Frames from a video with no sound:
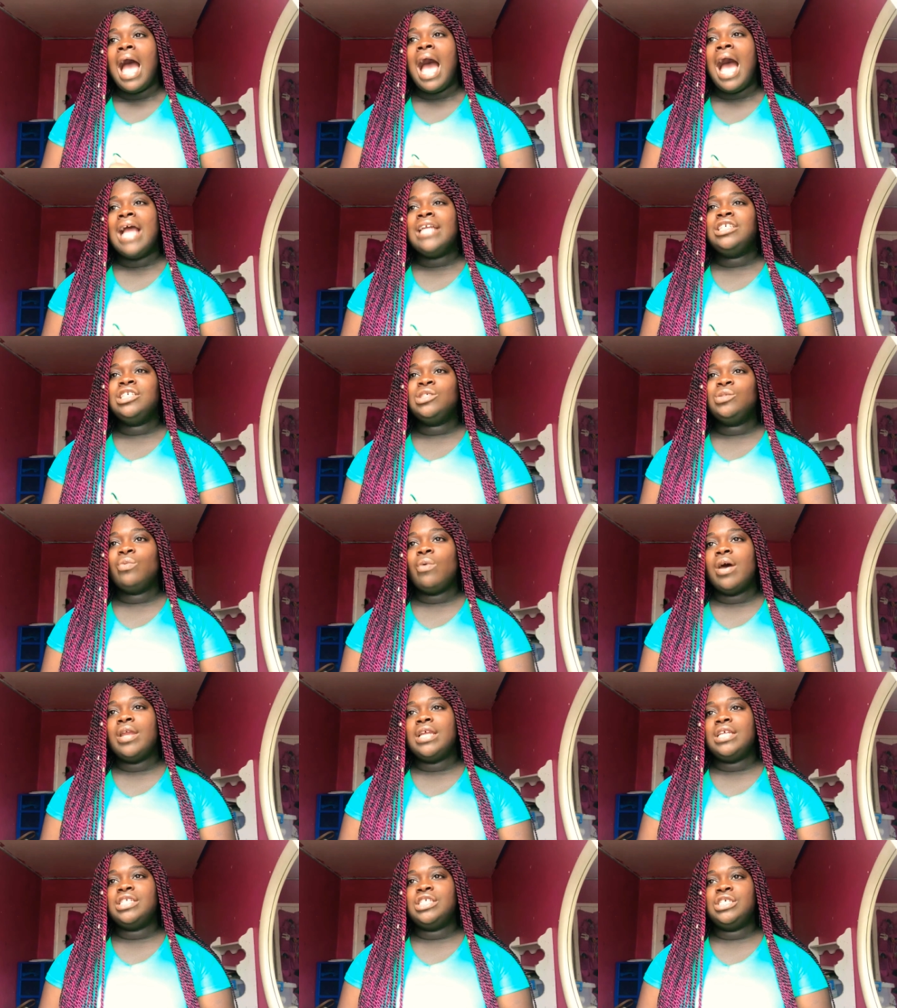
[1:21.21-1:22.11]
I just
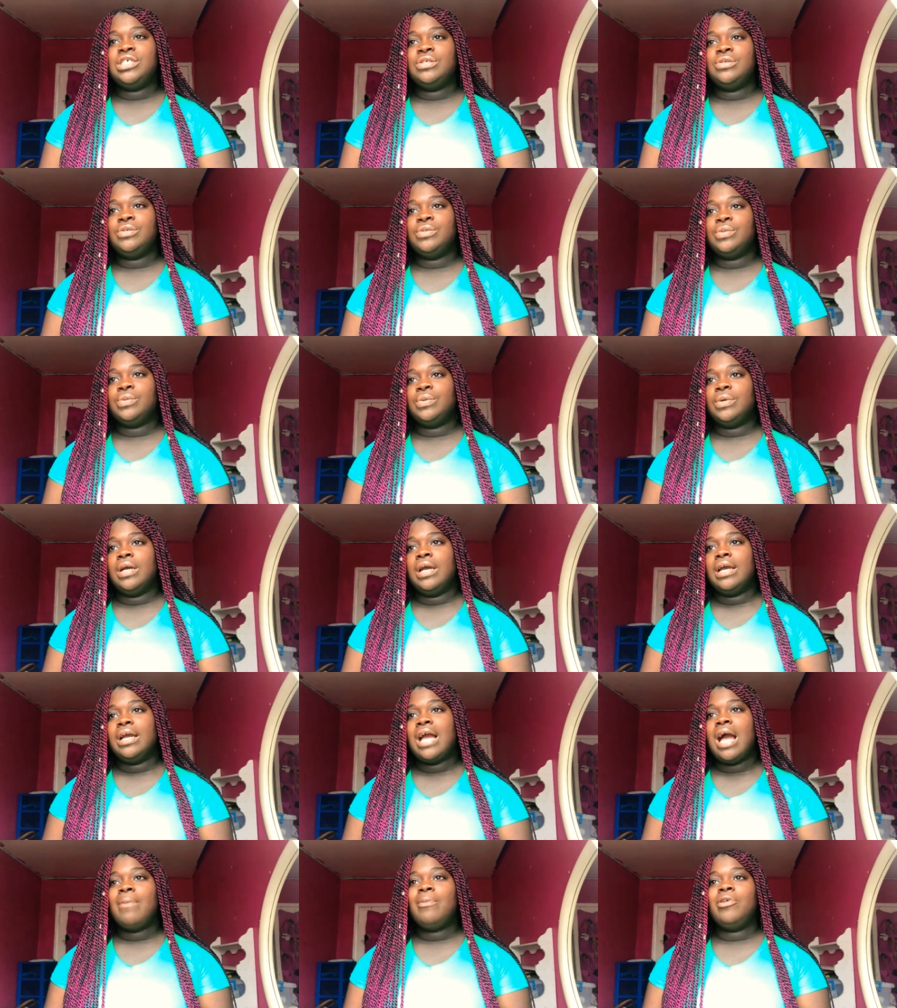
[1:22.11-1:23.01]
wanted to
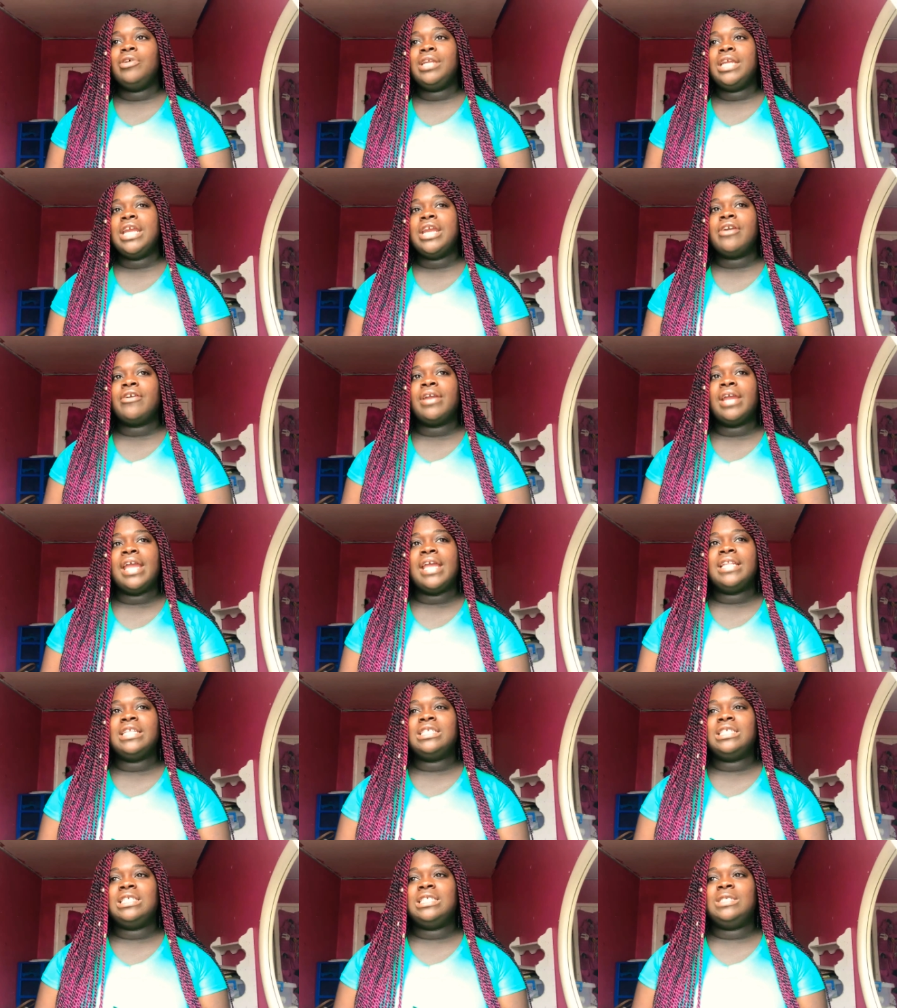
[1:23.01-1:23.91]
come on here
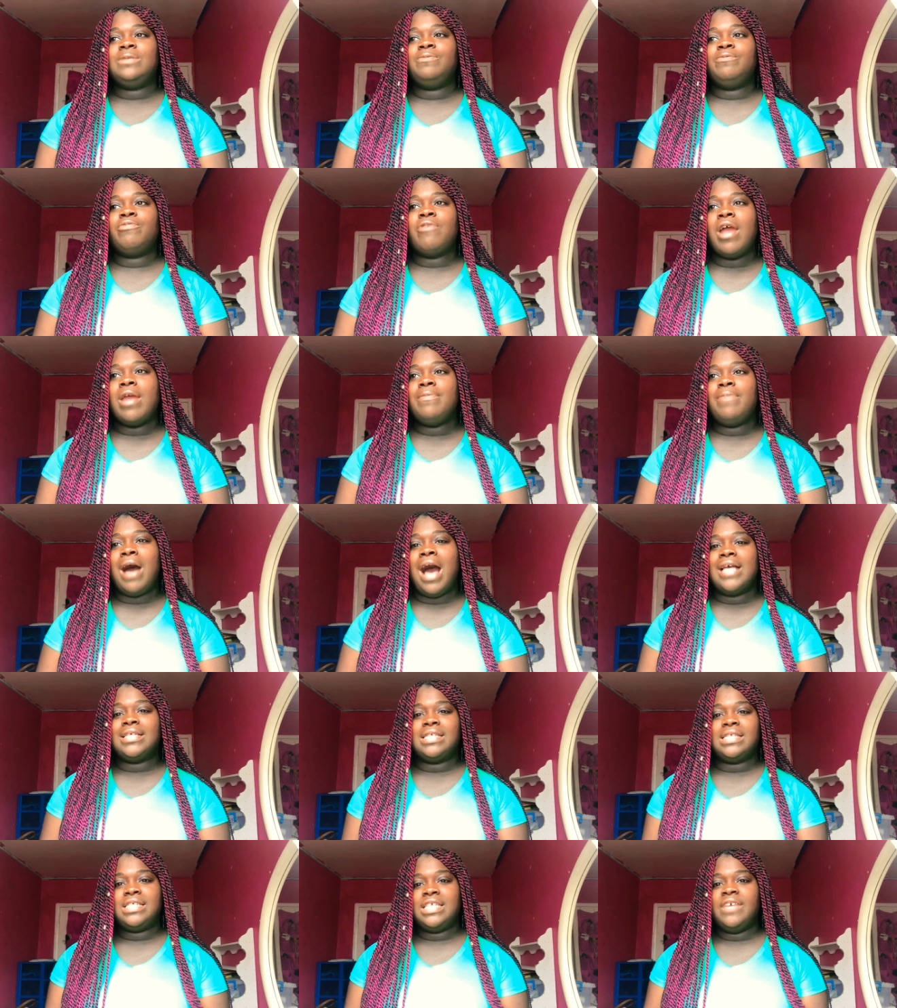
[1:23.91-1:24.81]
and spread
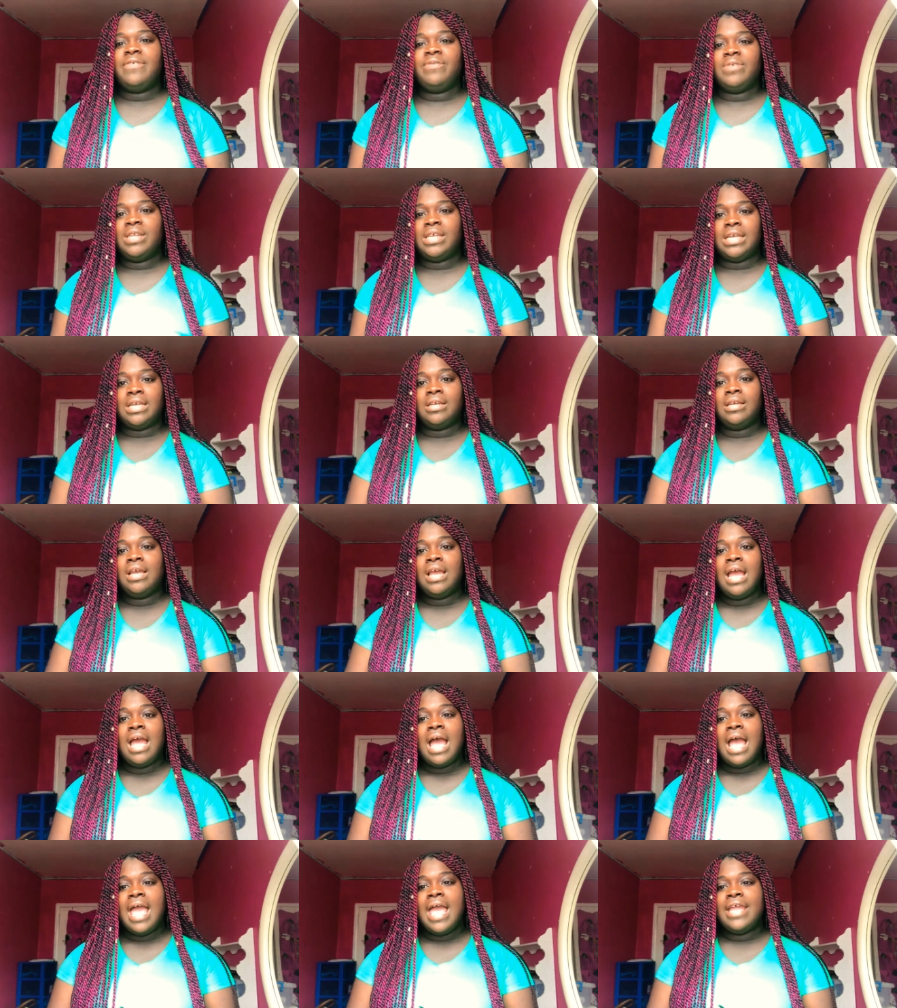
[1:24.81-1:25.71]
positivity
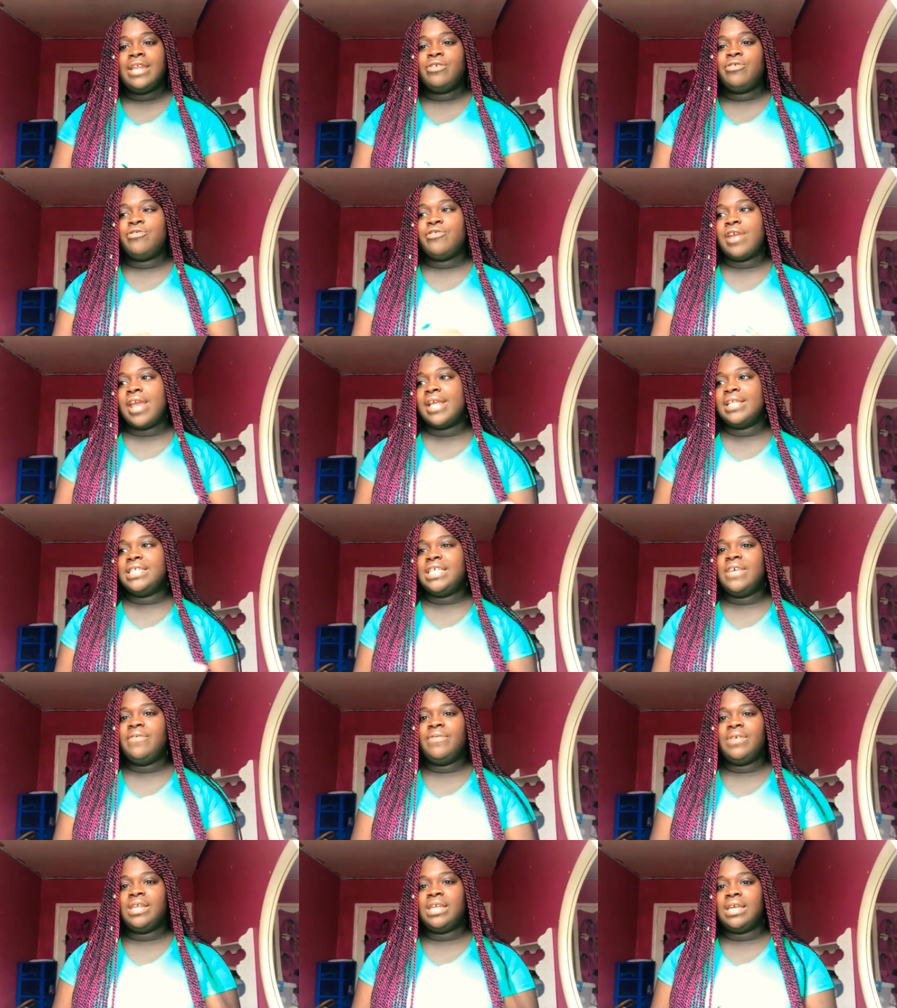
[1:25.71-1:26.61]
and
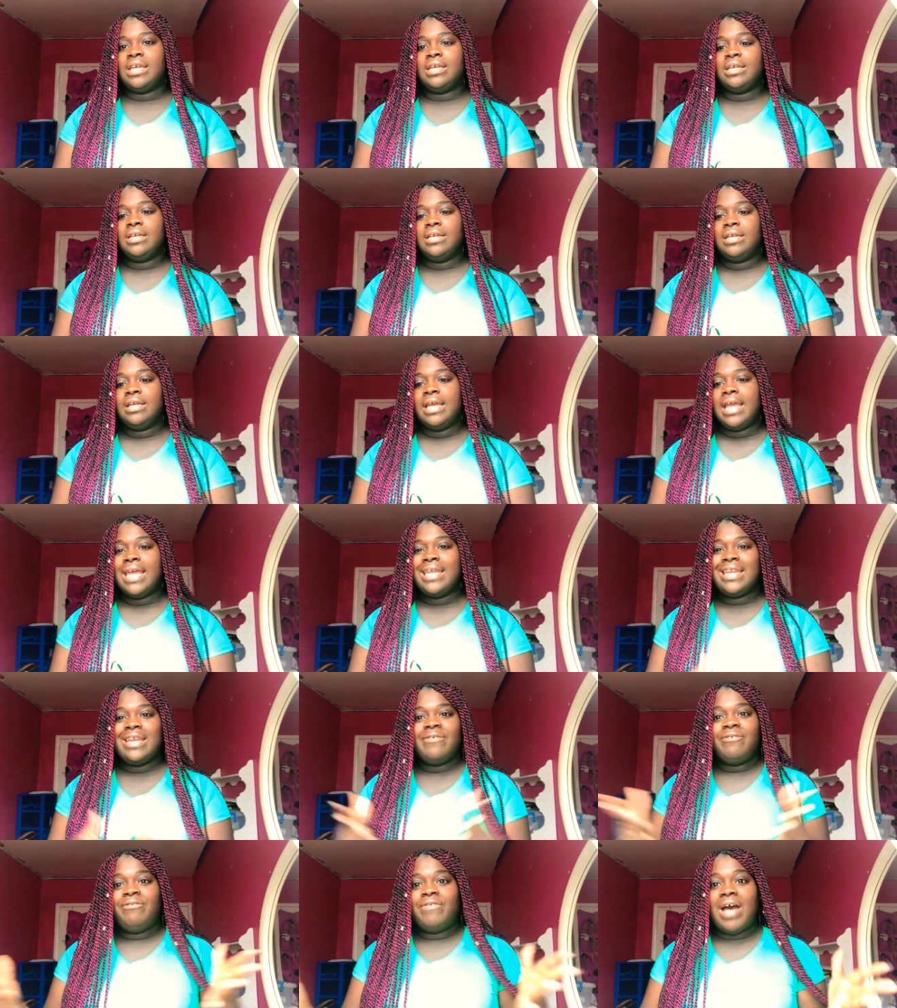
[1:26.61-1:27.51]
creativity
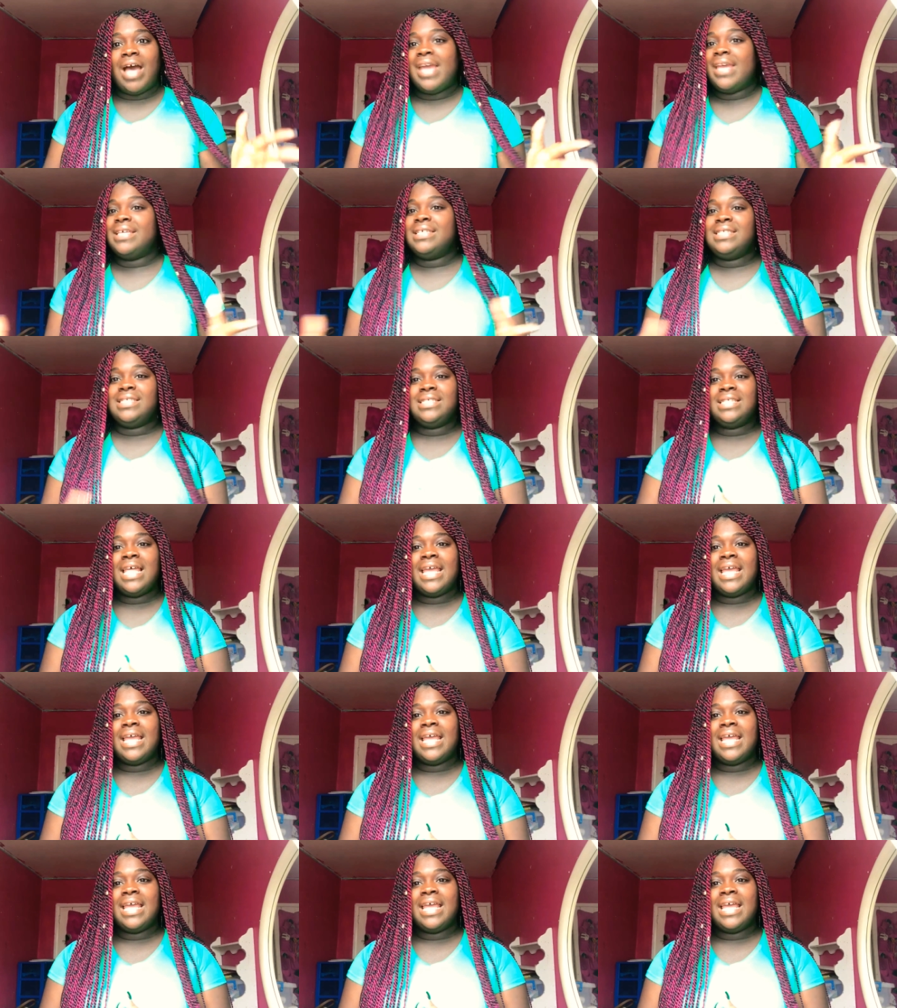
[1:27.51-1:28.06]
and advice.